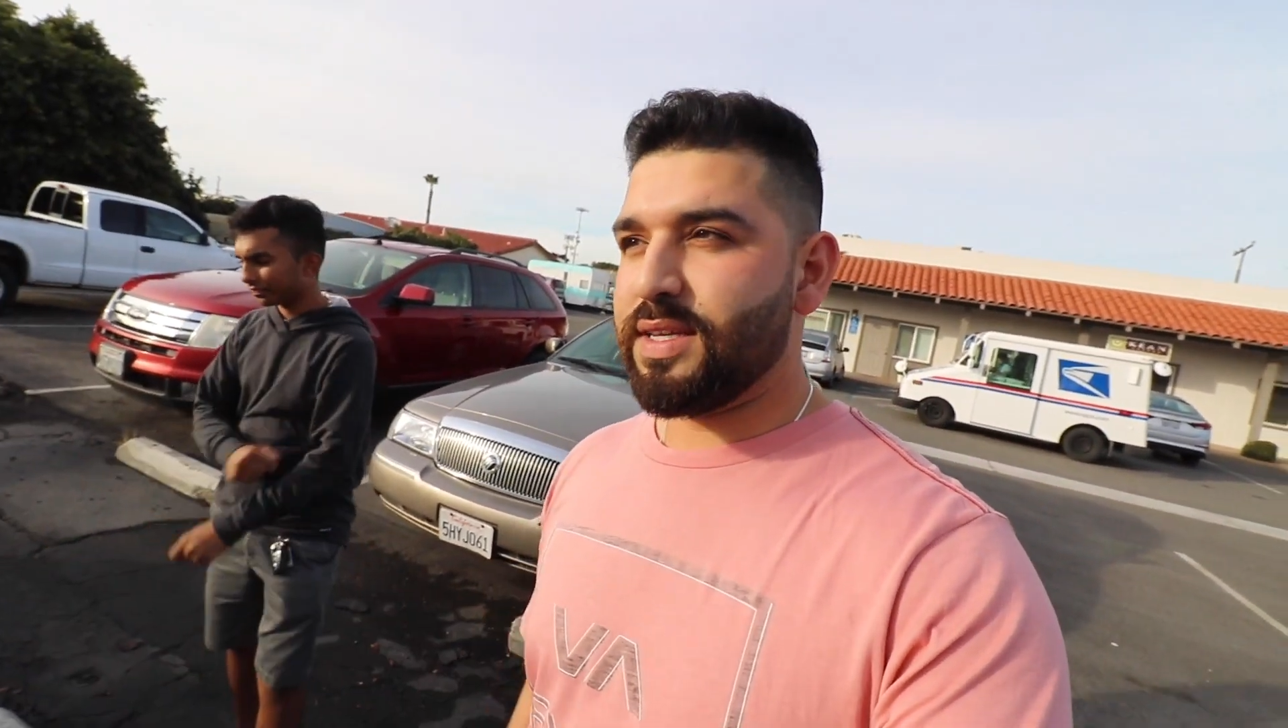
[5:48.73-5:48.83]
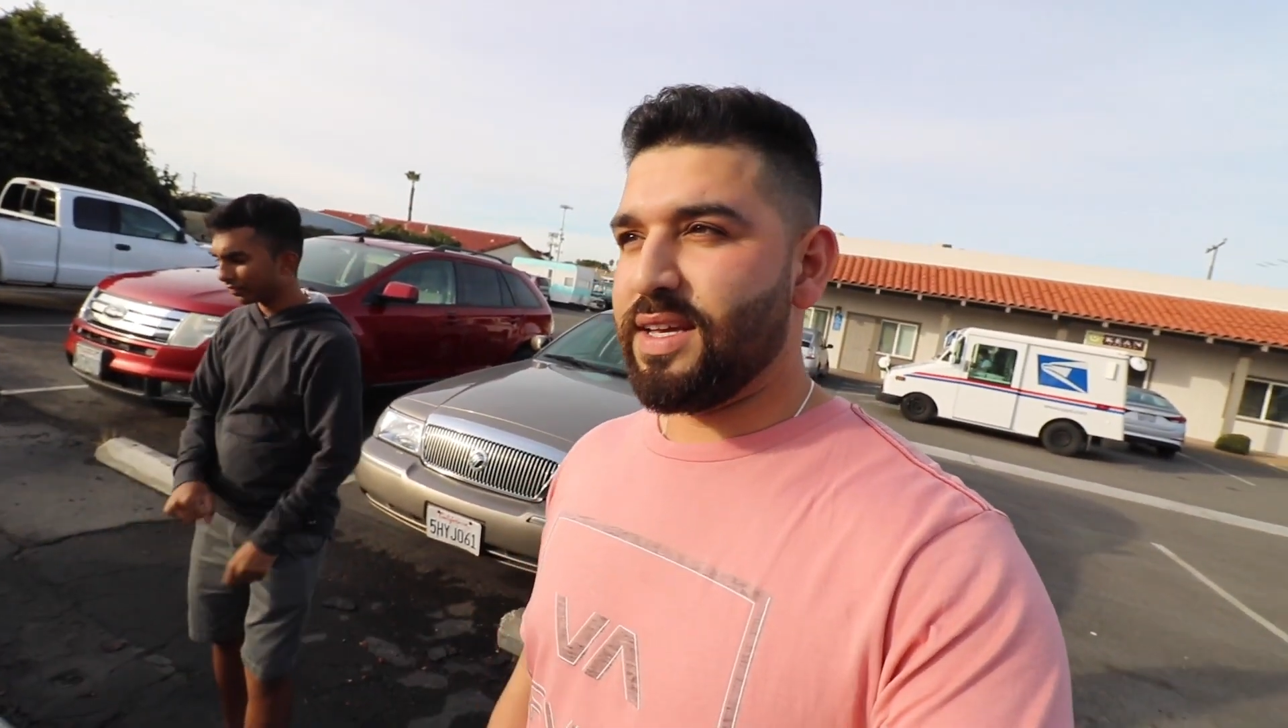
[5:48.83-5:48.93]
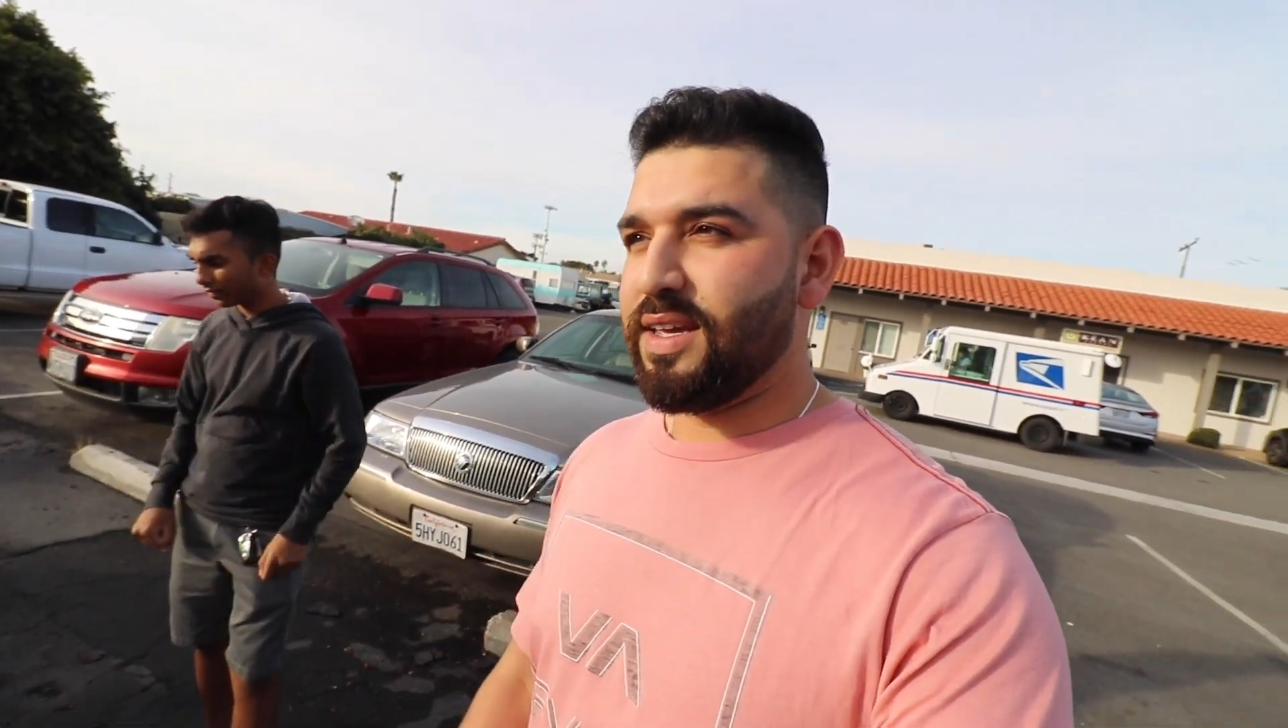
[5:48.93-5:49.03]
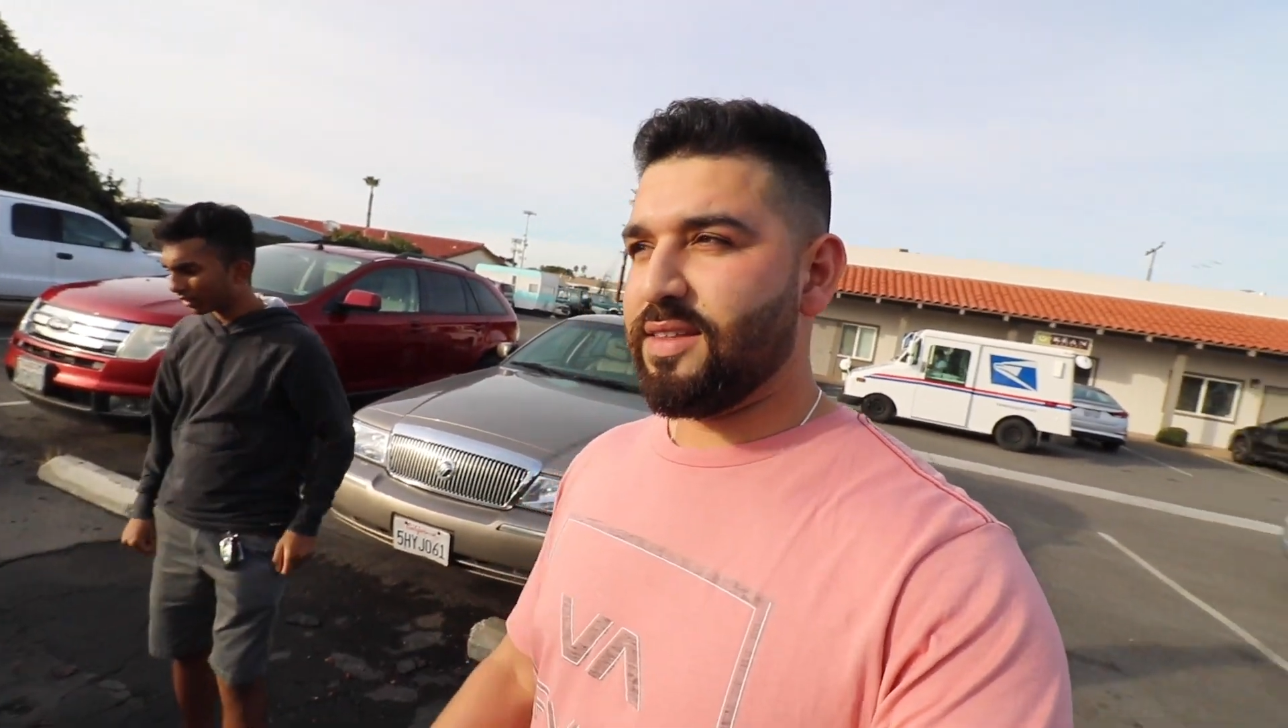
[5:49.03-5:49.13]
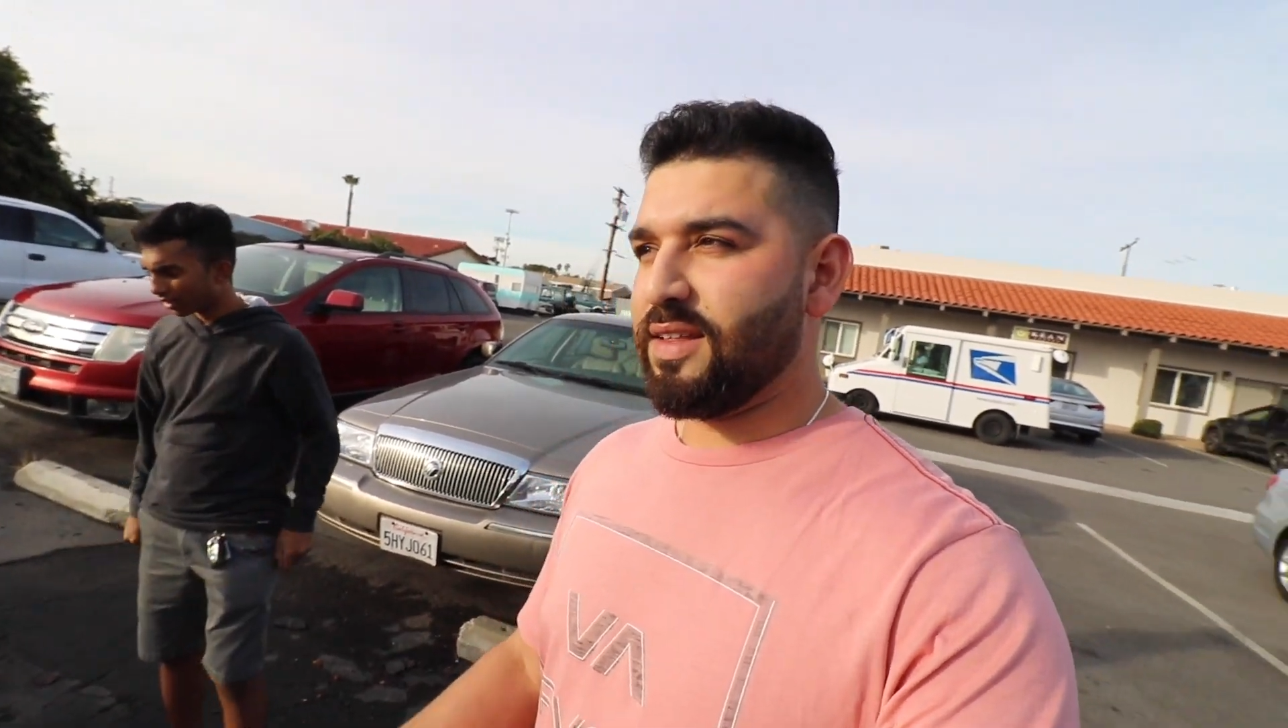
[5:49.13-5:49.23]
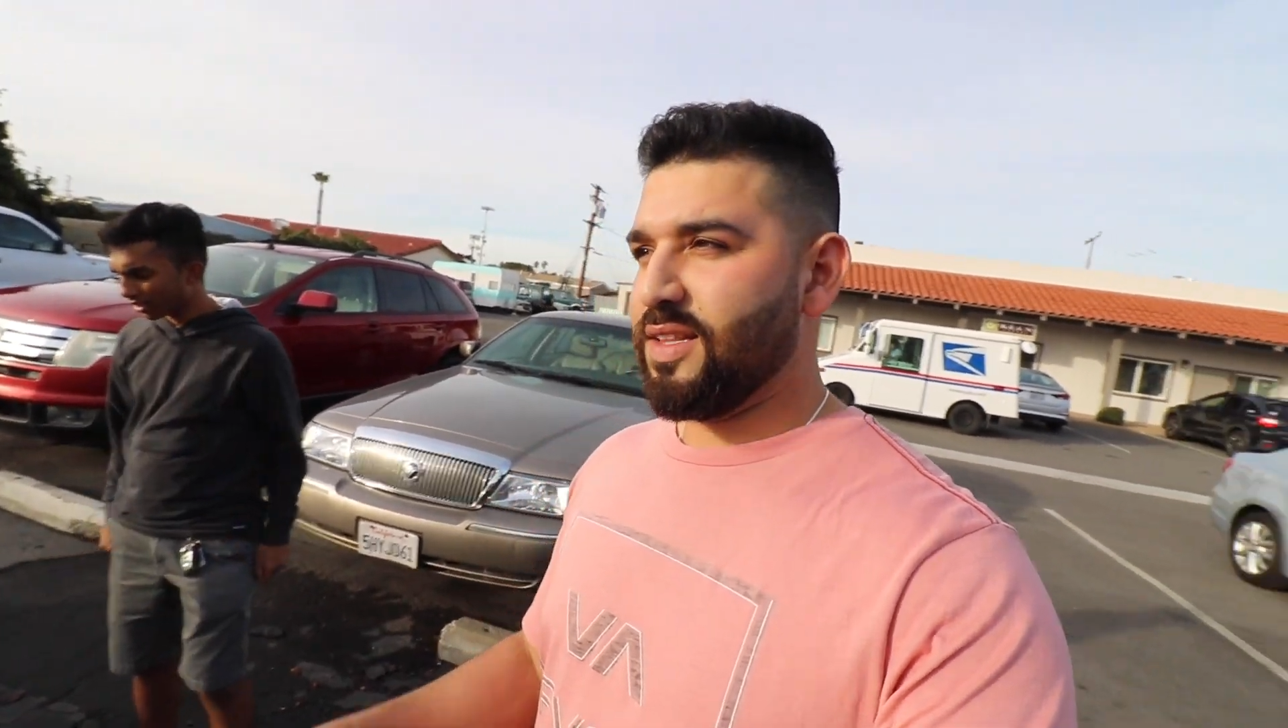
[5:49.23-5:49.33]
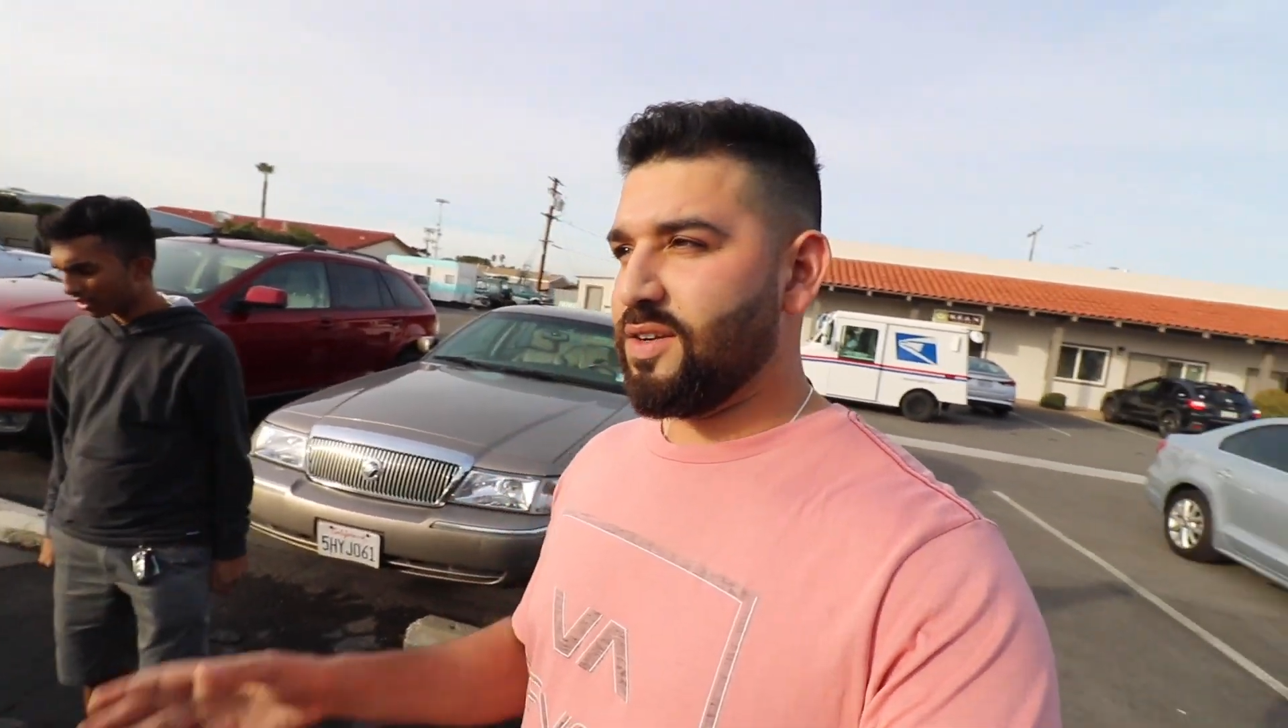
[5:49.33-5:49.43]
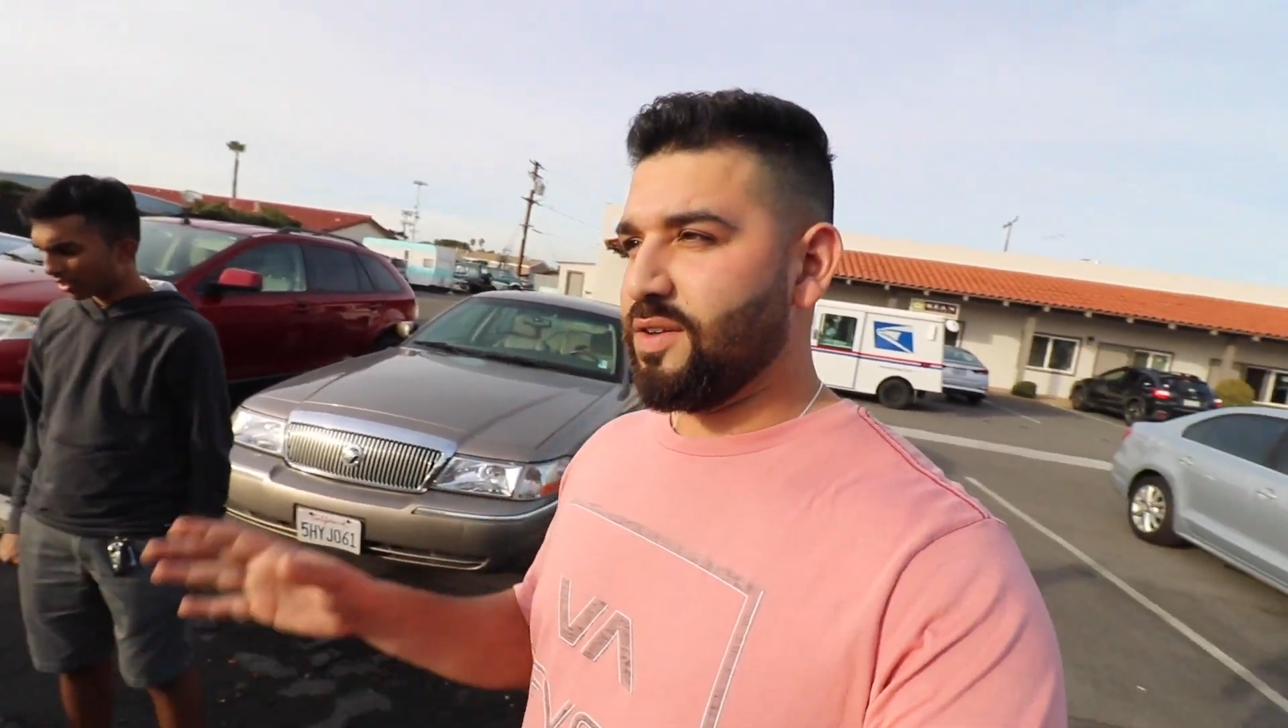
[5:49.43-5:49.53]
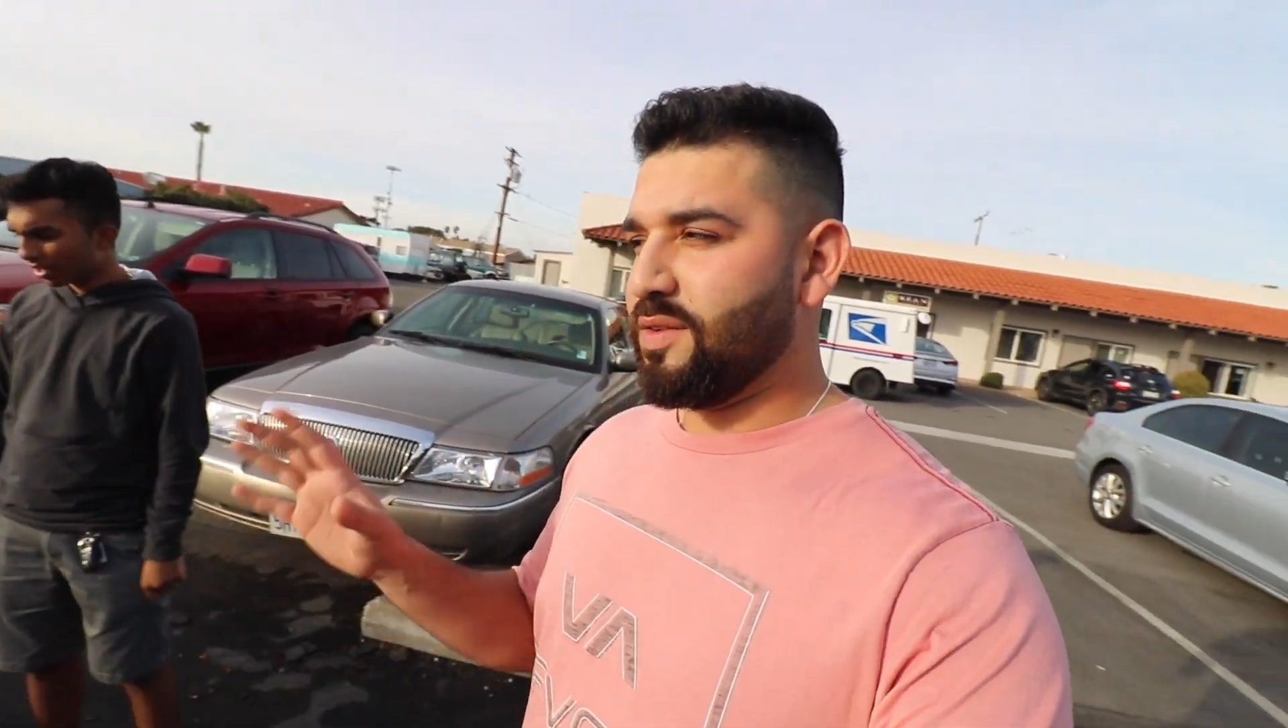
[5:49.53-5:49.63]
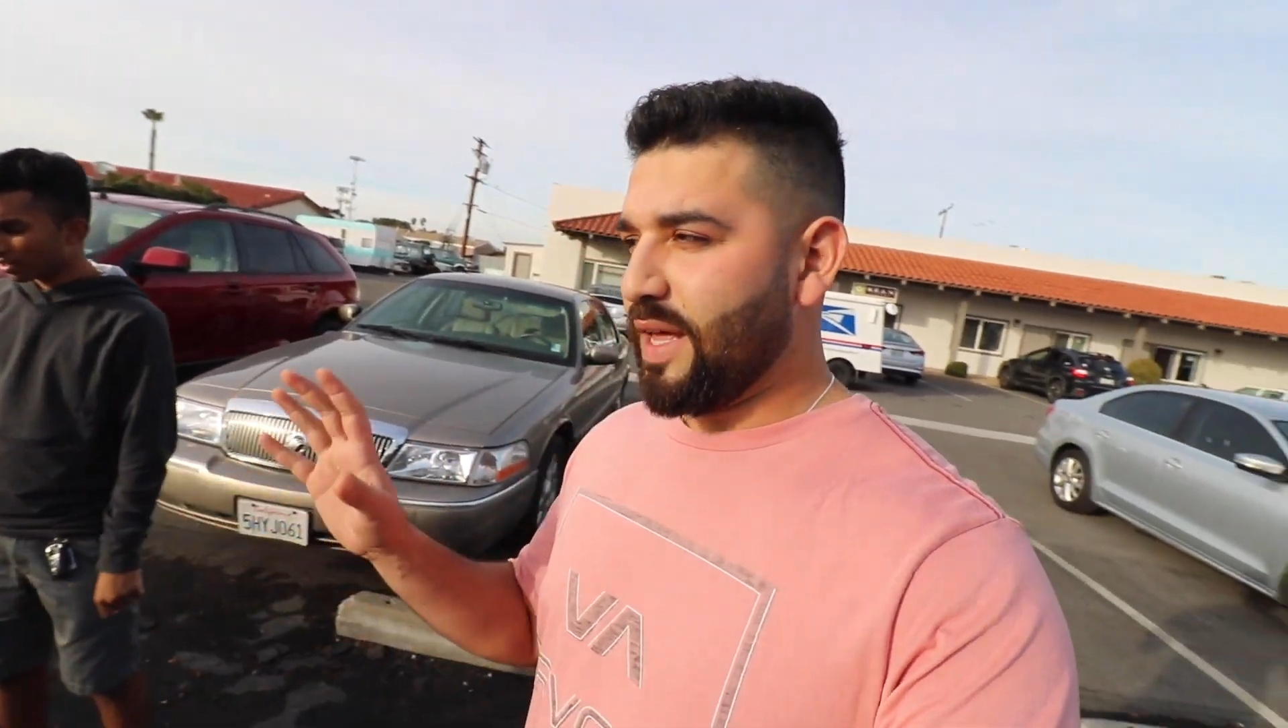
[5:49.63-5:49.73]
it's a
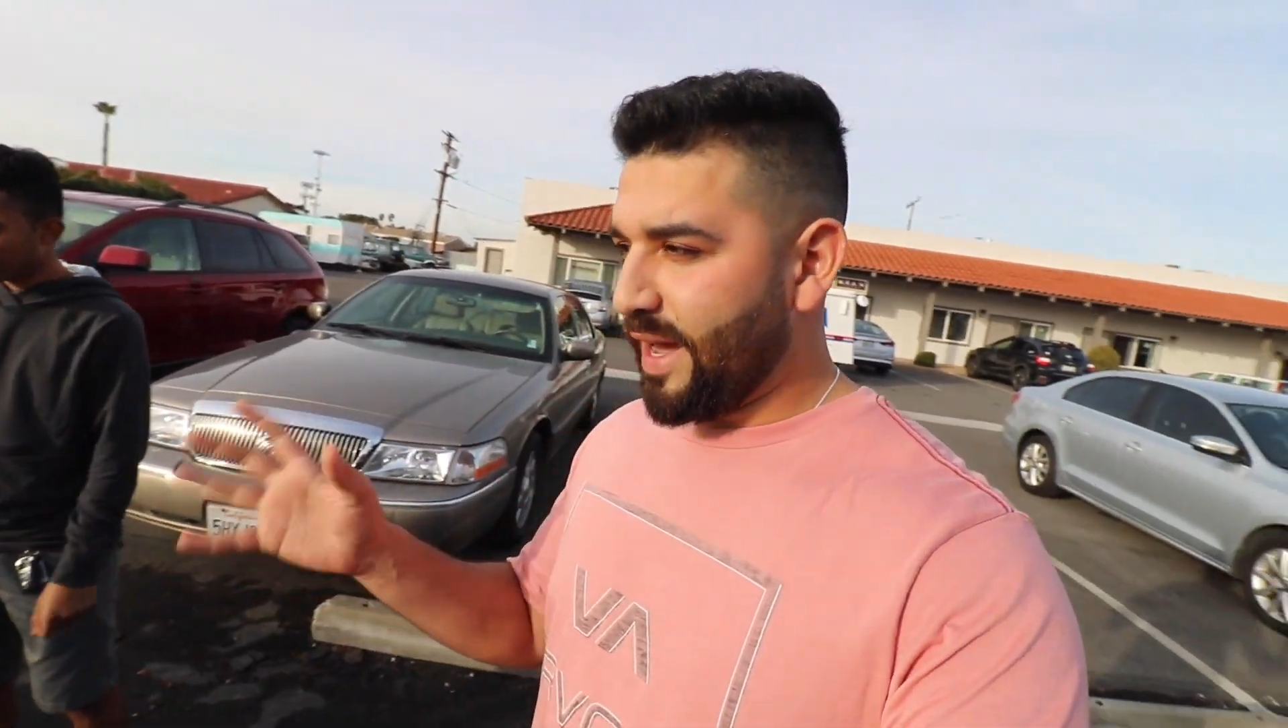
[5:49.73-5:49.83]
little